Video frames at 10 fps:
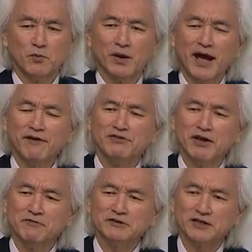will have to
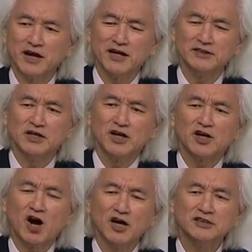emphasize
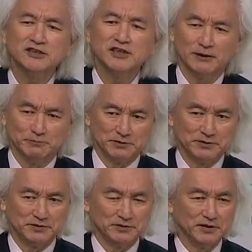
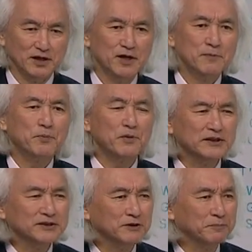concepts,
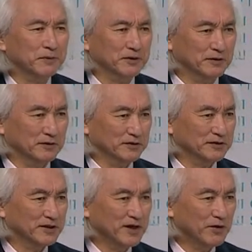
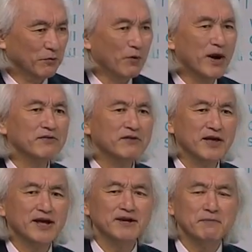principles, rather
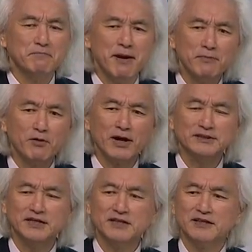than
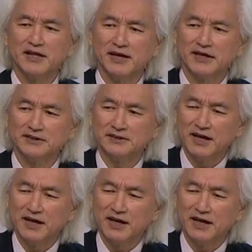memorizing things